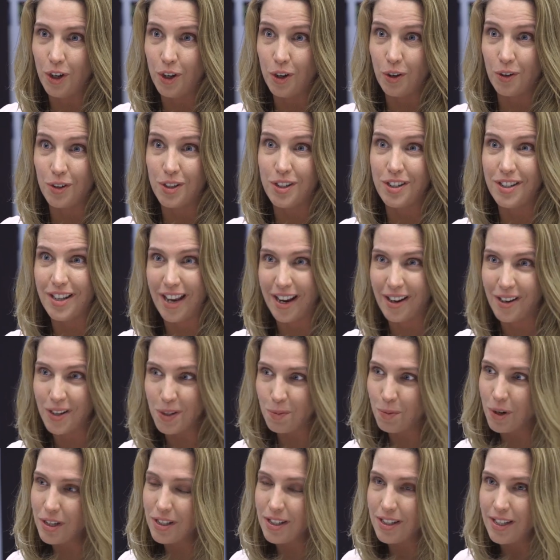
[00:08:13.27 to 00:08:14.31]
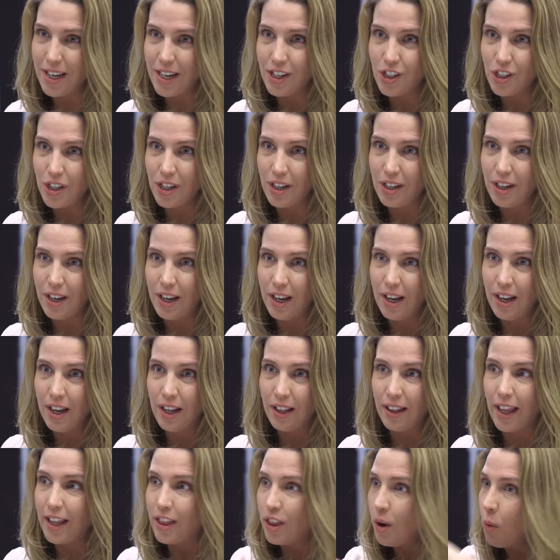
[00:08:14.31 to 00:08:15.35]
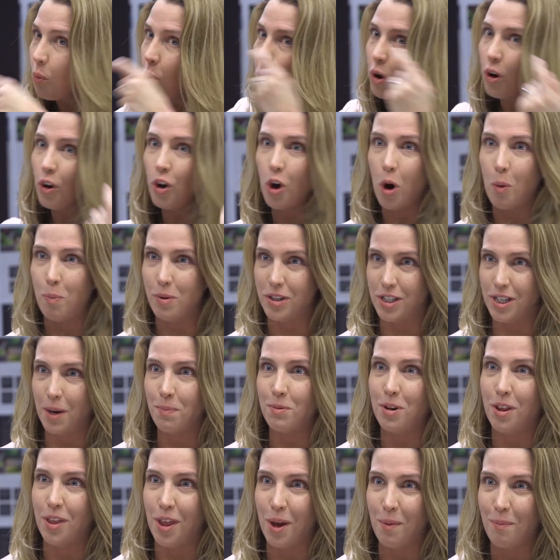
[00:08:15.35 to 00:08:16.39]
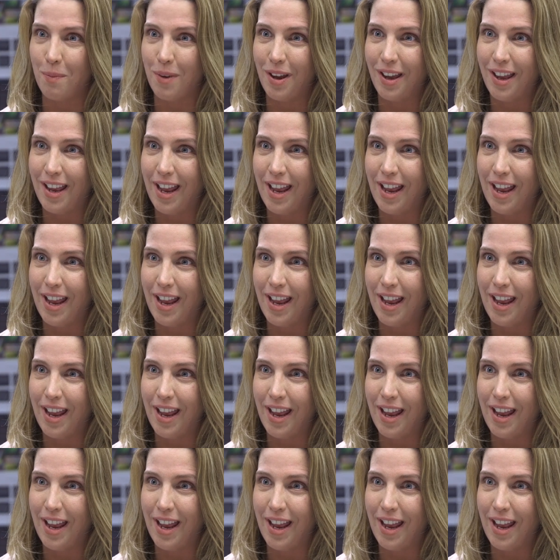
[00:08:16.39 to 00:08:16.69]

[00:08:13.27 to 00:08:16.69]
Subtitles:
your sales presentation, like, the world opens up to them.